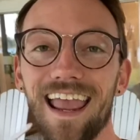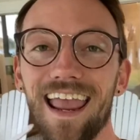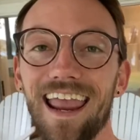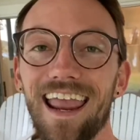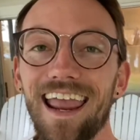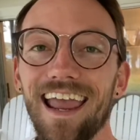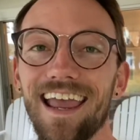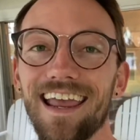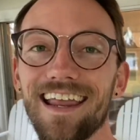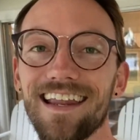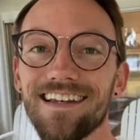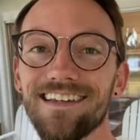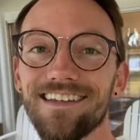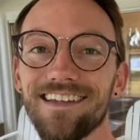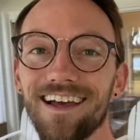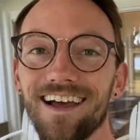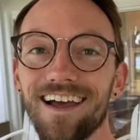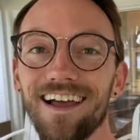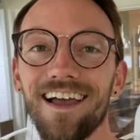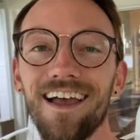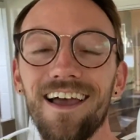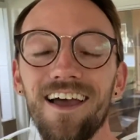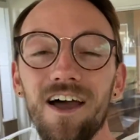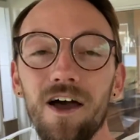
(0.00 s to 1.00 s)
And
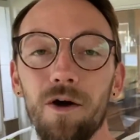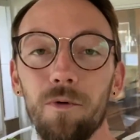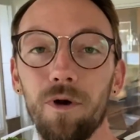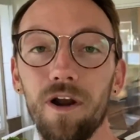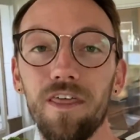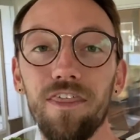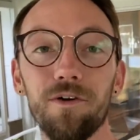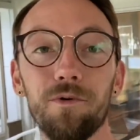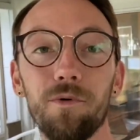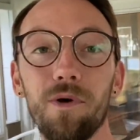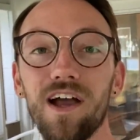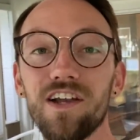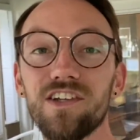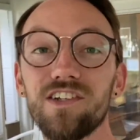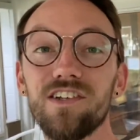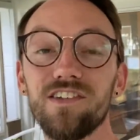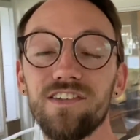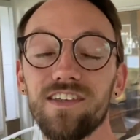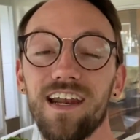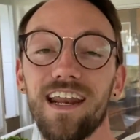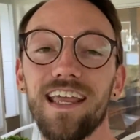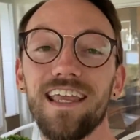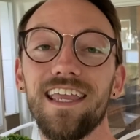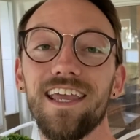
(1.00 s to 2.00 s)
one of the questions
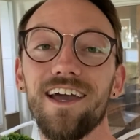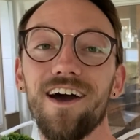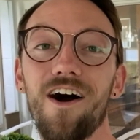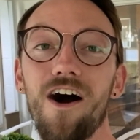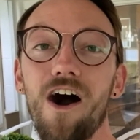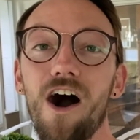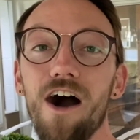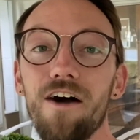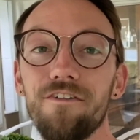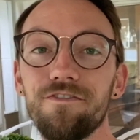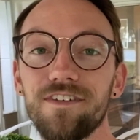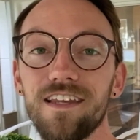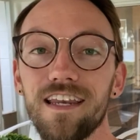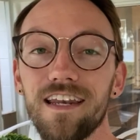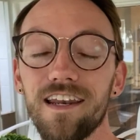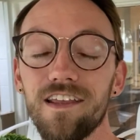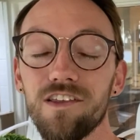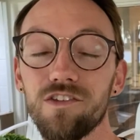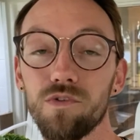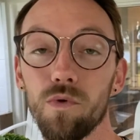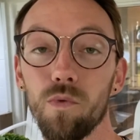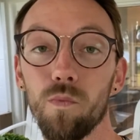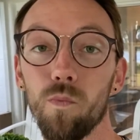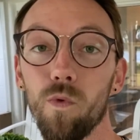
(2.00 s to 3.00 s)
that I get often
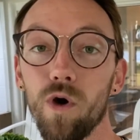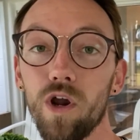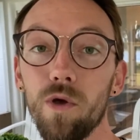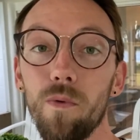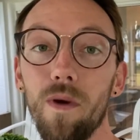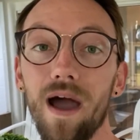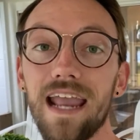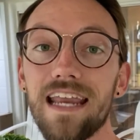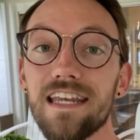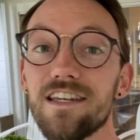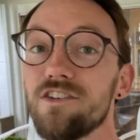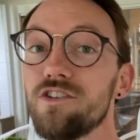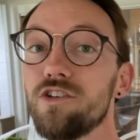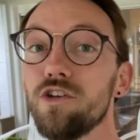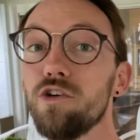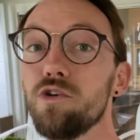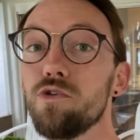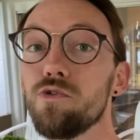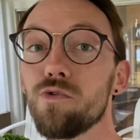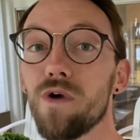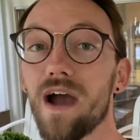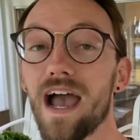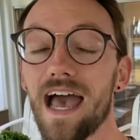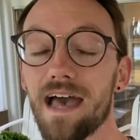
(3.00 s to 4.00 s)
is, what do I
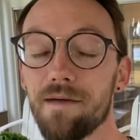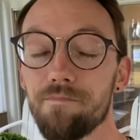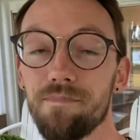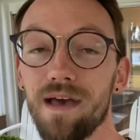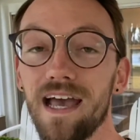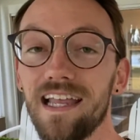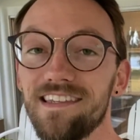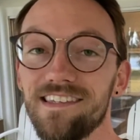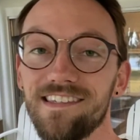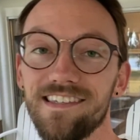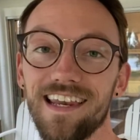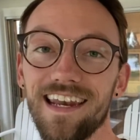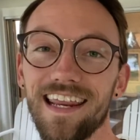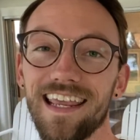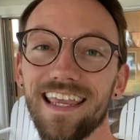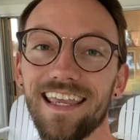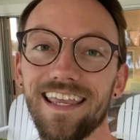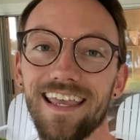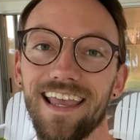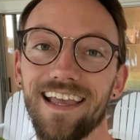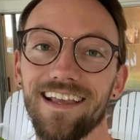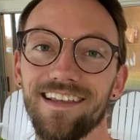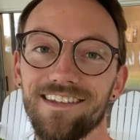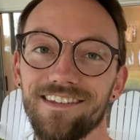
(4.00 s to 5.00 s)
do at pet sitting
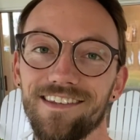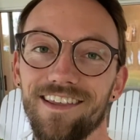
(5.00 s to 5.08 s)
gigs